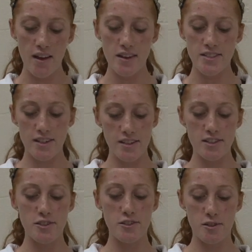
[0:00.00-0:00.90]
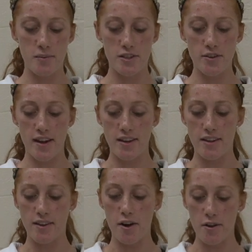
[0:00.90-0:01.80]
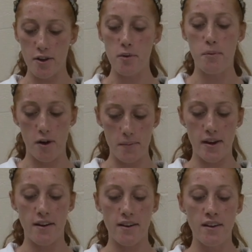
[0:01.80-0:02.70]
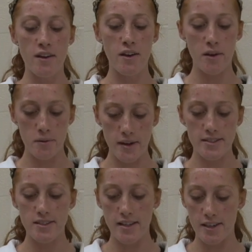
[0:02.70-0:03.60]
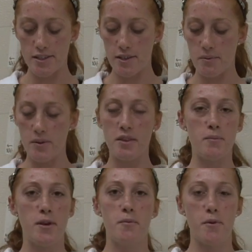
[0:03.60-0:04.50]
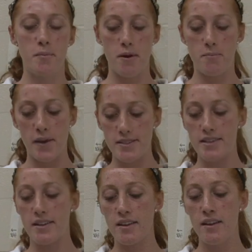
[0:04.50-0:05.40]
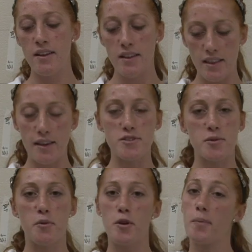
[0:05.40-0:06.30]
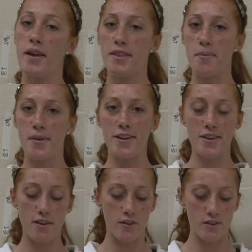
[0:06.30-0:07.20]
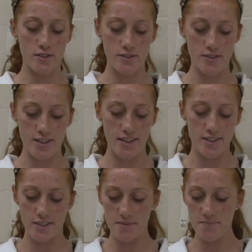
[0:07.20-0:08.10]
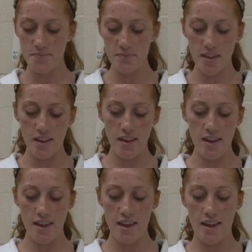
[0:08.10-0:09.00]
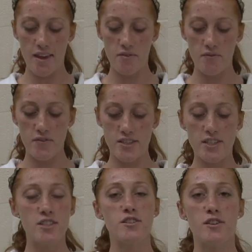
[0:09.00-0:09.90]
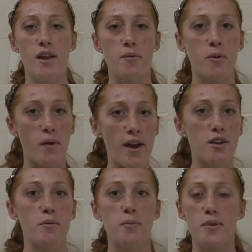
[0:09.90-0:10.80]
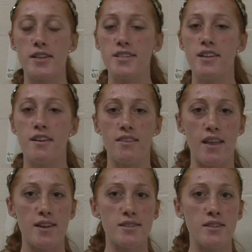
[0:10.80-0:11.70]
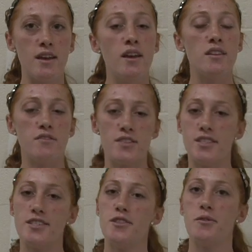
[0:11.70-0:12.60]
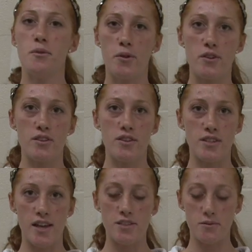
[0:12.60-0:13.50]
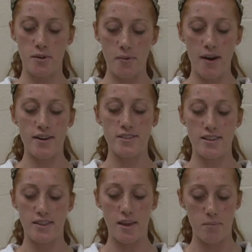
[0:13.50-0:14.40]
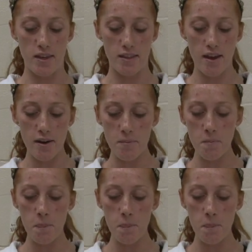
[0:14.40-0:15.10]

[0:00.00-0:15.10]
A technician should be trained in cardiopulmonary resuscitation with a minimum of basic life support by the American Heart Association. And physicians are not required to be present unless the physician who ordered the test requires that they be there.